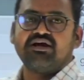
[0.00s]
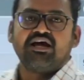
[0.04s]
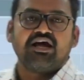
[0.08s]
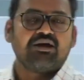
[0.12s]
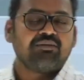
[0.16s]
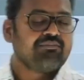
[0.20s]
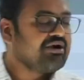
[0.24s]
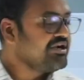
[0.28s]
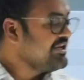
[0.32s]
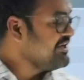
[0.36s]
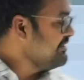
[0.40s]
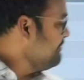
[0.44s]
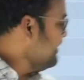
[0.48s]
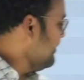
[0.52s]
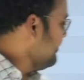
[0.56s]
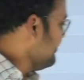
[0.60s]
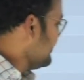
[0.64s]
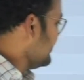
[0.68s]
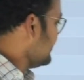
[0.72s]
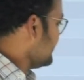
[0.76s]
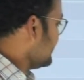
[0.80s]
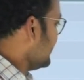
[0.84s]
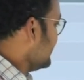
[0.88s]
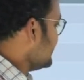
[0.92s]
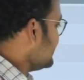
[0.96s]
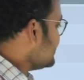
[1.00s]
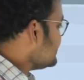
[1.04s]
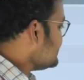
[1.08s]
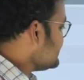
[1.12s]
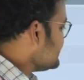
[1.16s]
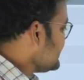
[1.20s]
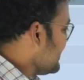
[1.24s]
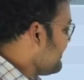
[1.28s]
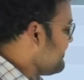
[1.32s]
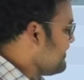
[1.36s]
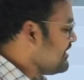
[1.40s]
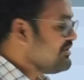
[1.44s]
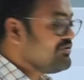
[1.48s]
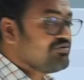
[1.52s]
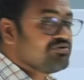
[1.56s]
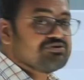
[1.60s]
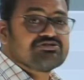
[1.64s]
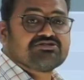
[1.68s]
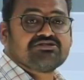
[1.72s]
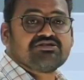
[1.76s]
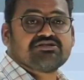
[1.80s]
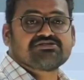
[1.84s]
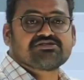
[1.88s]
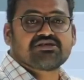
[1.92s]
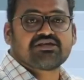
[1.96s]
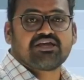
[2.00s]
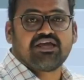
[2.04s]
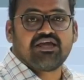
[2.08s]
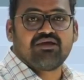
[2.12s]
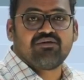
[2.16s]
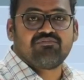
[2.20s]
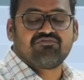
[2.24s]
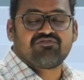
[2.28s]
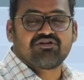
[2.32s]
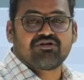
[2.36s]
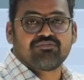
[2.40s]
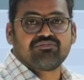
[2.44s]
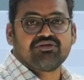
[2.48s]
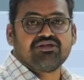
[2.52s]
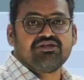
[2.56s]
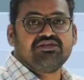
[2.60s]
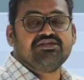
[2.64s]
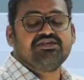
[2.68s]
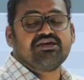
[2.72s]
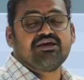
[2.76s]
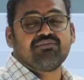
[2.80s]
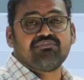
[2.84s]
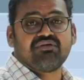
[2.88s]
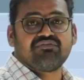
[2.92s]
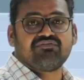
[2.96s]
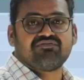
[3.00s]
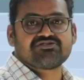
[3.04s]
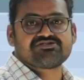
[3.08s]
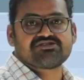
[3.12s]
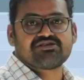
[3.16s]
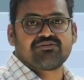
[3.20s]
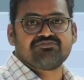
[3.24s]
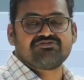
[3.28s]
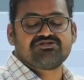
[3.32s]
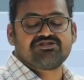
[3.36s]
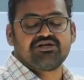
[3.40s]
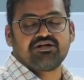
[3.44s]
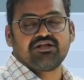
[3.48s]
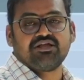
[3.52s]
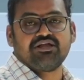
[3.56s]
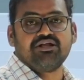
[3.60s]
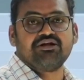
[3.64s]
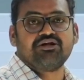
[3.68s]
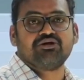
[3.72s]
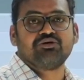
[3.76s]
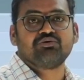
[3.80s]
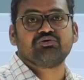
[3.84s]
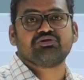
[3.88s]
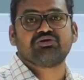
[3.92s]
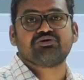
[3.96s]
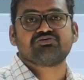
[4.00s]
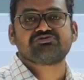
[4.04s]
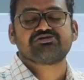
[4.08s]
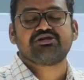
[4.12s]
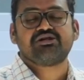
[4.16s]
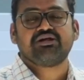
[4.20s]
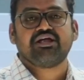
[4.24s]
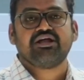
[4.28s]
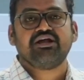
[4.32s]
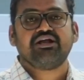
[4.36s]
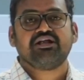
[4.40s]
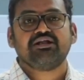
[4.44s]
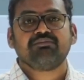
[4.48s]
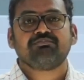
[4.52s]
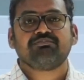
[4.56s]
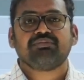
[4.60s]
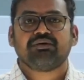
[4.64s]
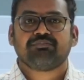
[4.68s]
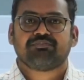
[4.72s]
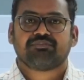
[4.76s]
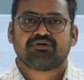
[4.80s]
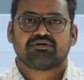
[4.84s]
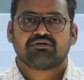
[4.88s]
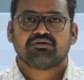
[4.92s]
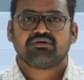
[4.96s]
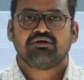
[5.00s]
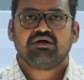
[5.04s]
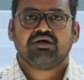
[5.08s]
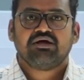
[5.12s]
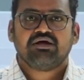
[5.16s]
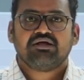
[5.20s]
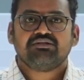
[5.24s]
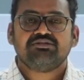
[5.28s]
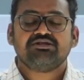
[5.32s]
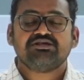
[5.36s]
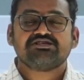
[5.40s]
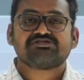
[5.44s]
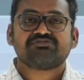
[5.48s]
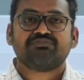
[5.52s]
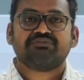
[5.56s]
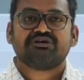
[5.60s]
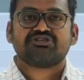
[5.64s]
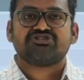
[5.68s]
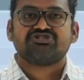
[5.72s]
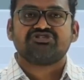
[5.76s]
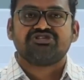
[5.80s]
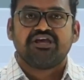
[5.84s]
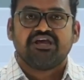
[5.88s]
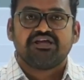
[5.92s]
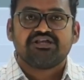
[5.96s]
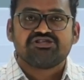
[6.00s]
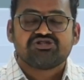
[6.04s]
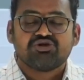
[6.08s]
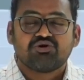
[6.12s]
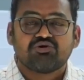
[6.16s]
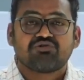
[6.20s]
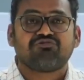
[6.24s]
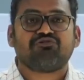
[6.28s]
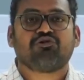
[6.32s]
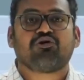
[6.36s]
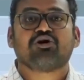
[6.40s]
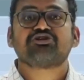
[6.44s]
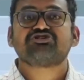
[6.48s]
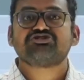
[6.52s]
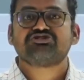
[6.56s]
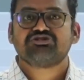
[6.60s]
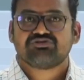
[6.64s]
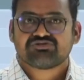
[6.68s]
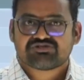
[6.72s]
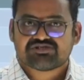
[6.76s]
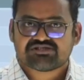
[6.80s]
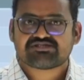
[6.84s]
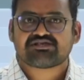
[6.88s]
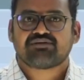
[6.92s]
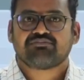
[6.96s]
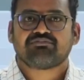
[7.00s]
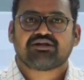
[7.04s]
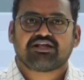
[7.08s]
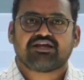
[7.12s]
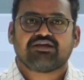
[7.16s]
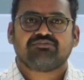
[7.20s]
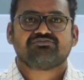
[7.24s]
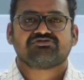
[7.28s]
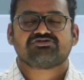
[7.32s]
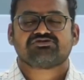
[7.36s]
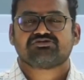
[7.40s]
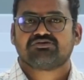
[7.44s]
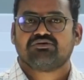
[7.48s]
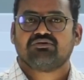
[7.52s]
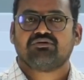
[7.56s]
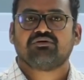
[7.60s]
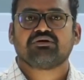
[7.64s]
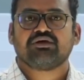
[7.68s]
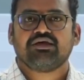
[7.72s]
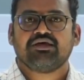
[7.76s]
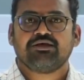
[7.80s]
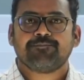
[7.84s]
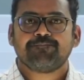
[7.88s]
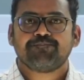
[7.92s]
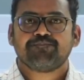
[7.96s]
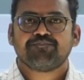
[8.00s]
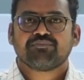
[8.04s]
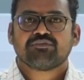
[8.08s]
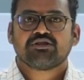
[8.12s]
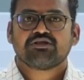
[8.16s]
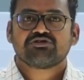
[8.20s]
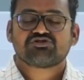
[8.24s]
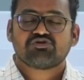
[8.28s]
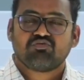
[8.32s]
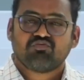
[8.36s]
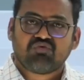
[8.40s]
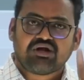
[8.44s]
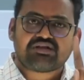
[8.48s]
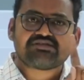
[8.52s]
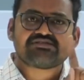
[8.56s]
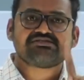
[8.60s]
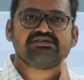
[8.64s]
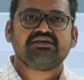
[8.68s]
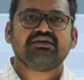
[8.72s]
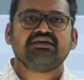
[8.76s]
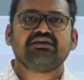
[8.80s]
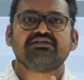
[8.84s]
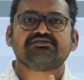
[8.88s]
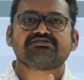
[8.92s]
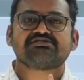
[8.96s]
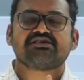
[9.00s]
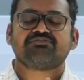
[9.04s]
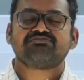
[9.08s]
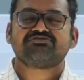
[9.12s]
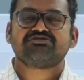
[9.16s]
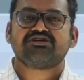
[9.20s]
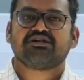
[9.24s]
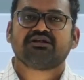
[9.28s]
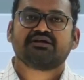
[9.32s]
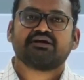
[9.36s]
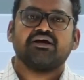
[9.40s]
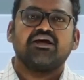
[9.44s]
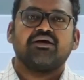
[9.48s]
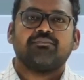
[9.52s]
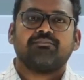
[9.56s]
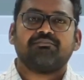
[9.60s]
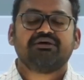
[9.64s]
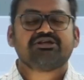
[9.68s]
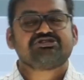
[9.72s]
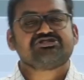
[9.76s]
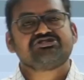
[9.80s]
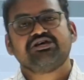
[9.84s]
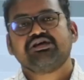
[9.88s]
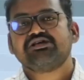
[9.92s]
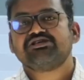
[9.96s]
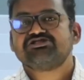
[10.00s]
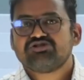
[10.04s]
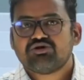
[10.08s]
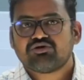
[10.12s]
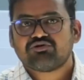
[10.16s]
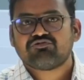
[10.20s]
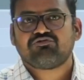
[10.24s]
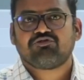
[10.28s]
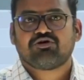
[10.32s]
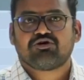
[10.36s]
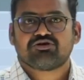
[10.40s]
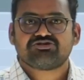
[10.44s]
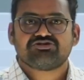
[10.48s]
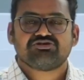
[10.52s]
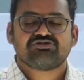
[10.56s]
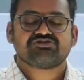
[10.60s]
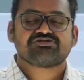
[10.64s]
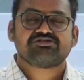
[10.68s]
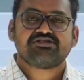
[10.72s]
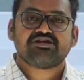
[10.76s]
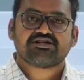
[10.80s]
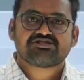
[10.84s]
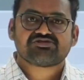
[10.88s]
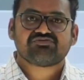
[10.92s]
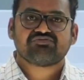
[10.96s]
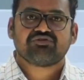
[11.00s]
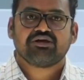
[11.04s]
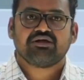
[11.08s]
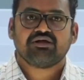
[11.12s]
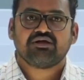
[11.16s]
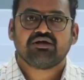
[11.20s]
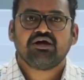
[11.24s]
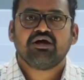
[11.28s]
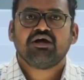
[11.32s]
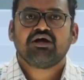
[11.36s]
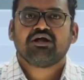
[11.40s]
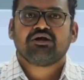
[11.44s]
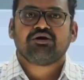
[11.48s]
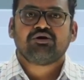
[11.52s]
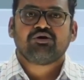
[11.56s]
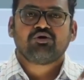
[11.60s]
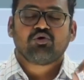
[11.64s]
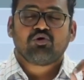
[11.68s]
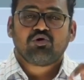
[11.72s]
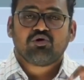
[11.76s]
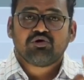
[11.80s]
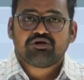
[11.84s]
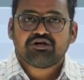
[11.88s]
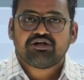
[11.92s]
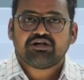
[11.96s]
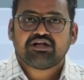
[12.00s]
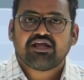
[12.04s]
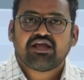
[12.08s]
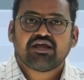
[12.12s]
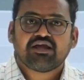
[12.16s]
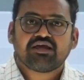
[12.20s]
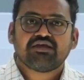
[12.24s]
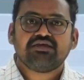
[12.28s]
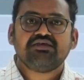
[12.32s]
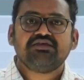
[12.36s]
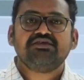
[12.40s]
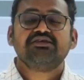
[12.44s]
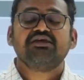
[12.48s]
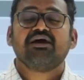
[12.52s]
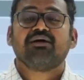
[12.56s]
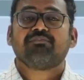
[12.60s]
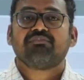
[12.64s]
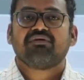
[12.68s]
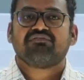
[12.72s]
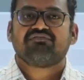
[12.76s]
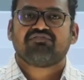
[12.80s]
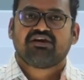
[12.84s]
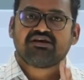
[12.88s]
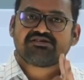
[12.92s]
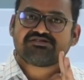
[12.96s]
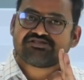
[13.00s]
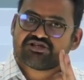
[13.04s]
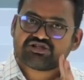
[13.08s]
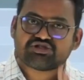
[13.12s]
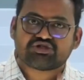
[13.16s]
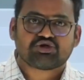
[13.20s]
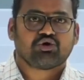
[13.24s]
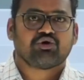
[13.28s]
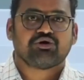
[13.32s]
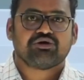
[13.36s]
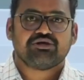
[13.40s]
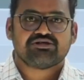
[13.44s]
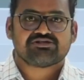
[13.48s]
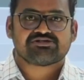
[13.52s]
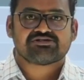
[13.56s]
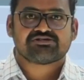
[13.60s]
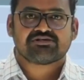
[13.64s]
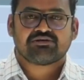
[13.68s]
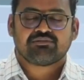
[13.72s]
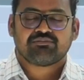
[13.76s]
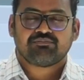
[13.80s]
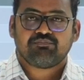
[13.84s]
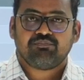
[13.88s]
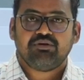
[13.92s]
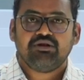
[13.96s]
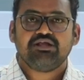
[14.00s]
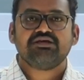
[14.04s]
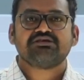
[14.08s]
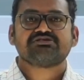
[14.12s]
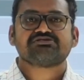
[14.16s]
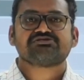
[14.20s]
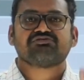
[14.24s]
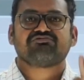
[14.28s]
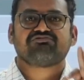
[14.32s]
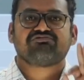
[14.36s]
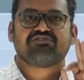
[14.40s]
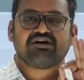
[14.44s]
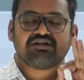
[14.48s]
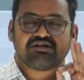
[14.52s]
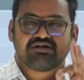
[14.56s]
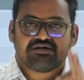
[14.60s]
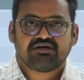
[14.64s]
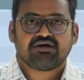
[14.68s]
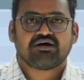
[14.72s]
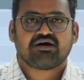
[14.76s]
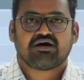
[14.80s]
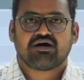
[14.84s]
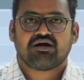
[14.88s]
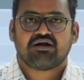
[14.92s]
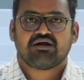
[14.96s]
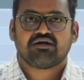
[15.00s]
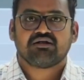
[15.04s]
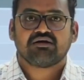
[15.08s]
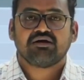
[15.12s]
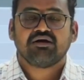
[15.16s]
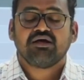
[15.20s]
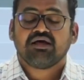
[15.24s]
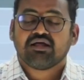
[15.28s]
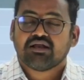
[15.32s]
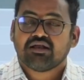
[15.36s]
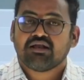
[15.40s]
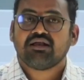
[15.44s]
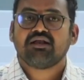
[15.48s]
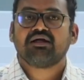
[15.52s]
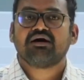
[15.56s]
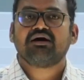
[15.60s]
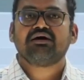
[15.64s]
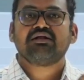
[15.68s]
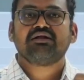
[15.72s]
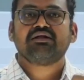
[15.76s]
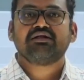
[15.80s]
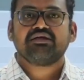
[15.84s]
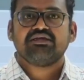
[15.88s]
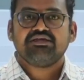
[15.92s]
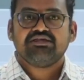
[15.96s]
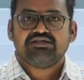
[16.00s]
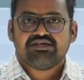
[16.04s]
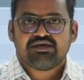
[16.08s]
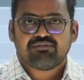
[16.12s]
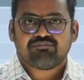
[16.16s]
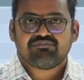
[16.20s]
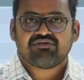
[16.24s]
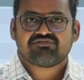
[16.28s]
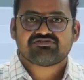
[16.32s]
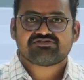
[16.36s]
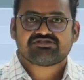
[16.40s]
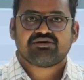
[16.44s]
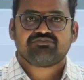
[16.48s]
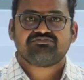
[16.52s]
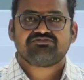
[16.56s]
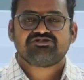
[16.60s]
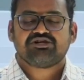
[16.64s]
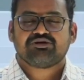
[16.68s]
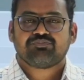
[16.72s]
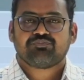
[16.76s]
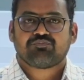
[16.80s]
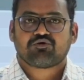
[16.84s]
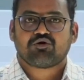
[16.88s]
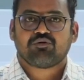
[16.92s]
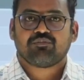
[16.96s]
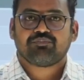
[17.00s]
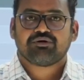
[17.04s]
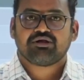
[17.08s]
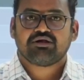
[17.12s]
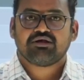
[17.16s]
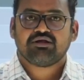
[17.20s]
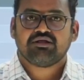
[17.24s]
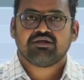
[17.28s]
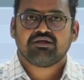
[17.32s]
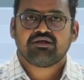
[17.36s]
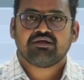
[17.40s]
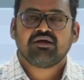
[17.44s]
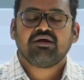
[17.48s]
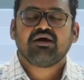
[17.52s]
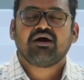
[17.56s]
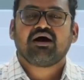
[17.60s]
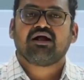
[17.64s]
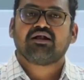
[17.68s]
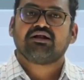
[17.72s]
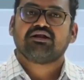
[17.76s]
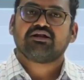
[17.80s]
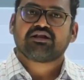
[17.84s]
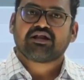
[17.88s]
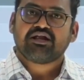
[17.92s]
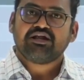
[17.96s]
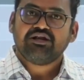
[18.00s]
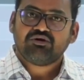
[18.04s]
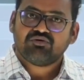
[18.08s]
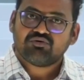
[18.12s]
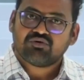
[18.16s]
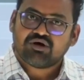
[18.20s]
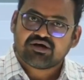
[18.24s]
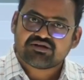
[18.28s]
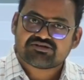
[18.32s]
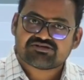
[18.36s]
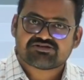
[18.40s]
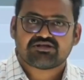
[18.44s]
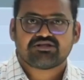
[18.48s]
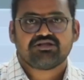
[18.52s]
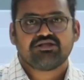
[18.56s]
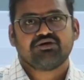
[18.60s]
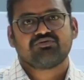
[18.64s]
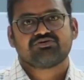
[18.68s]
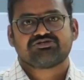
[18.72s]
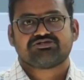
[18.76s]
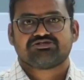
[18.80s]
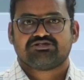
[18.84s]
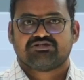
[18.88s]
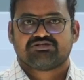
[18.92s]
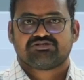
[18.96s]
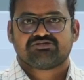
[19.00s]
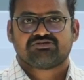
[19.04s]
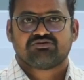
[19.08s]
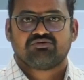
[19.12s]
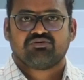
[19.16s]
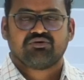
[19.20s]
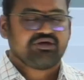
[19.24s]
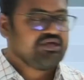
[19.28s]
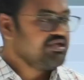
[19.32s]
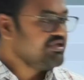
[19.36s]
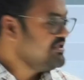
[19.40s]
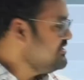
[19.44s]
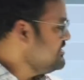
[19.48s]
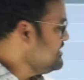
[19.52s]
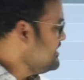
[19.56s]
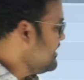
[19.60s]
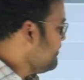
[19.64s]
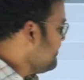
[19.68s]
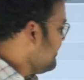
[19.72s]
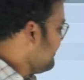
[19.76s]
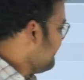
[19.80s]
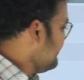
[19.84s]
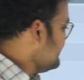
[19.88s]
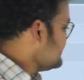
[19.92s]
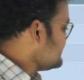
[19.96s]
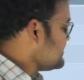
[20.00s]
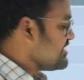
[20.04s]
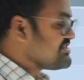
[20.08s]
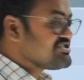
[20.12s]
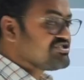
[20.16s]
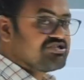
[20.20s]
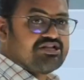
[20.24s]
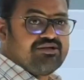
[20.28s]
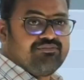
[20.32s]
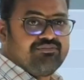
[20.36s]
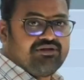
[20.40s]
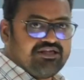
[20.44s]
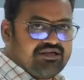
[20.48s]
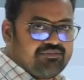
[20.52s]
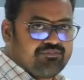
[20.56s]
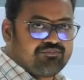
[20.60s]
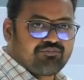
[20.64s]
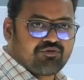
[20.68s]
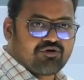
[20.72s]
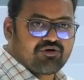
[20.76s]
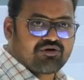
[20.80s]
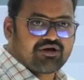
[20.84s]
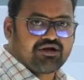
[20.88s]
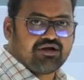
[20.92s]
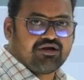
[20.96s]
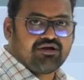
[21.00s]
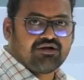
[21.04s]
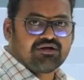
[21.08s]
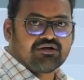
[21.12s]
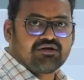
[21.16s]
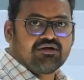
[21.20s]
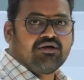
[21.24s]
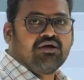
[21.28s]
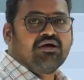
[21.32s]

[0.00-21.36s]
But remember, 7 questions came from EMF subject in 2018 paper. This may change your fortunes sometimes. Okay, so one single subject may change your fortunes. That's why don't take EMF as a choice. Please work hard, learn EMF subject properly and try to answer the questions. Okay, EMF is extremely important.